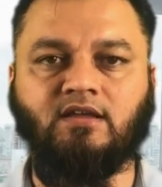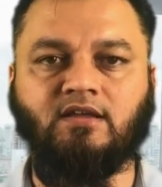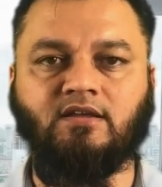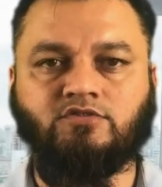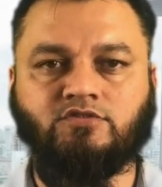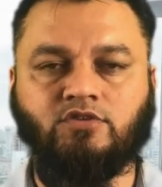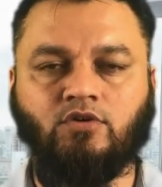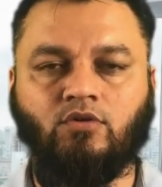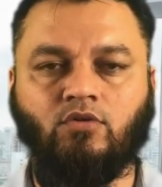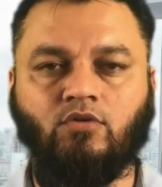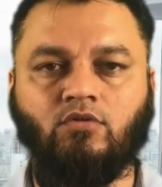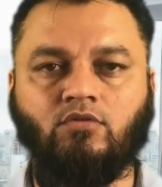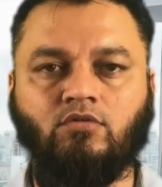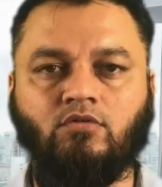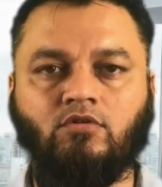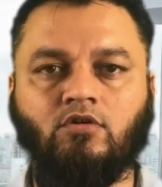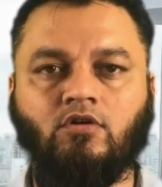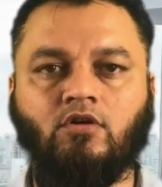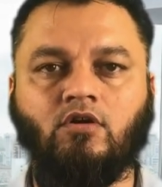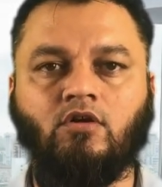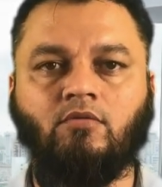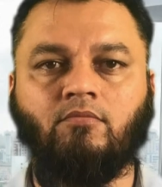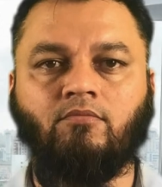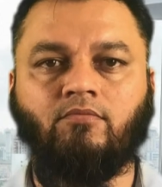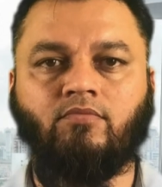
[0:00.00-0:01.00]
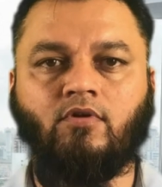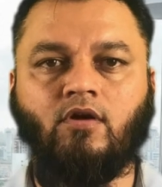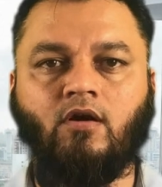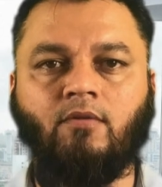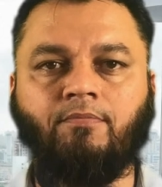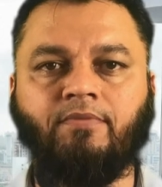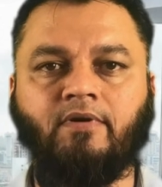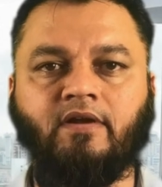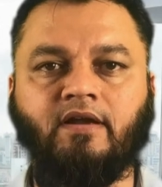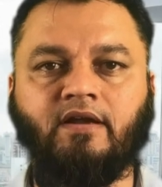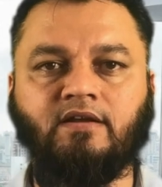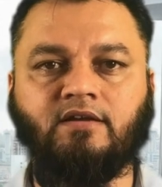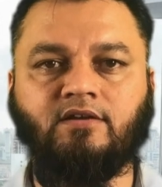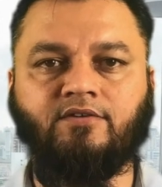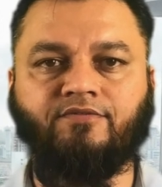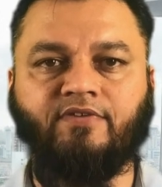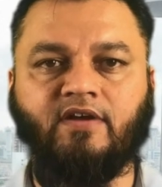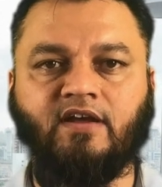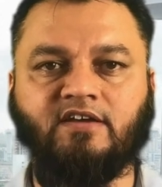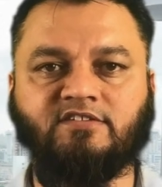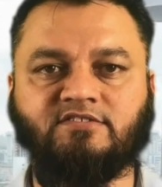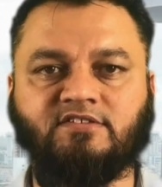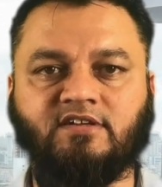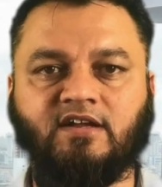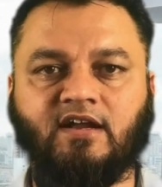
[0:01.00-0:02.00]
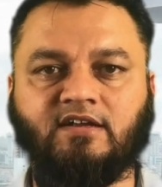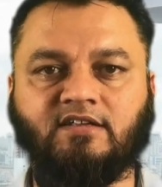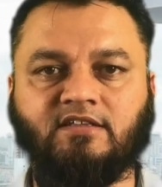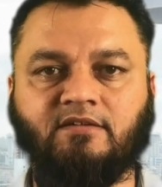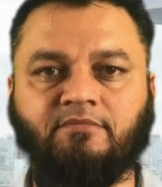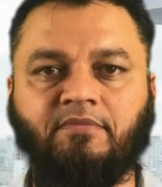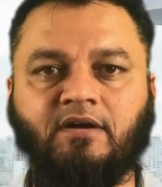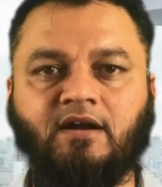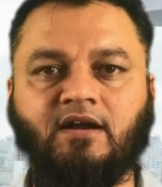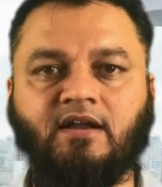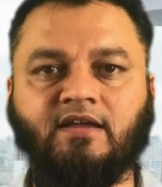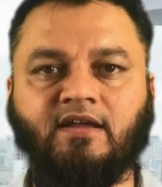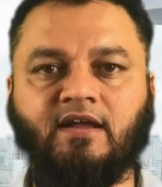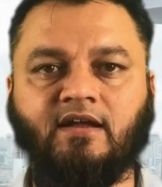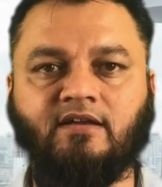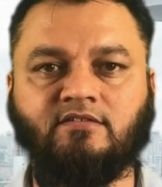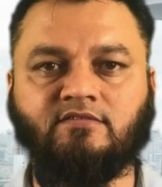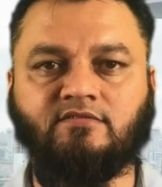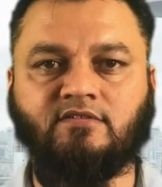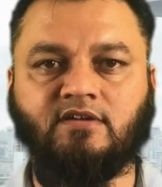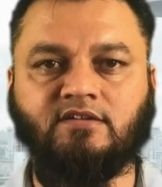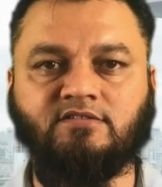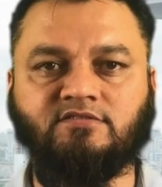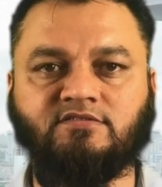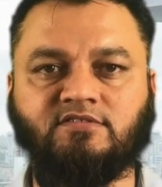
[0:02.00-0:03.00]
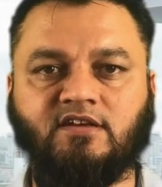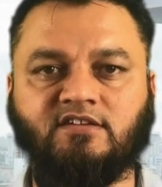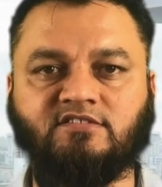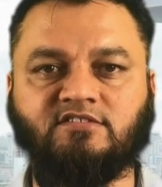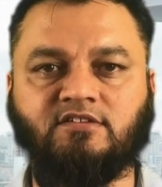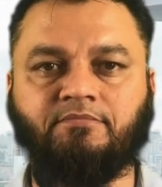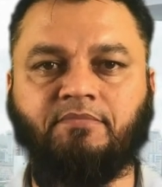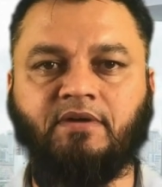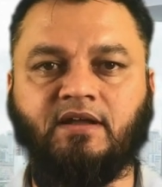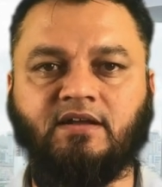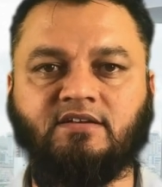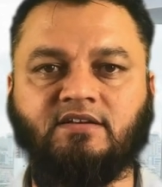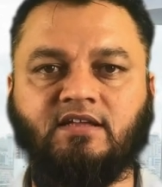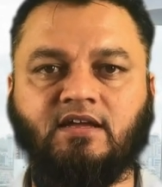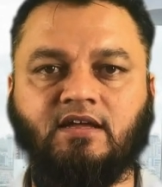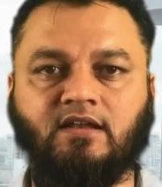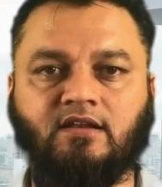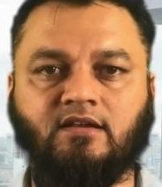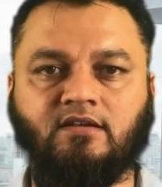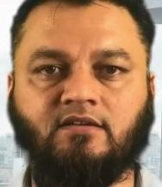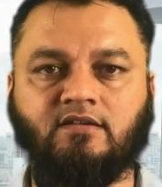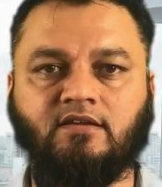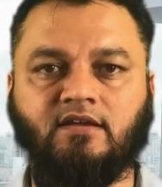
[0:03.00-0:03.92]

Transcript: So, proper interfacing at the building entrance is a big deal.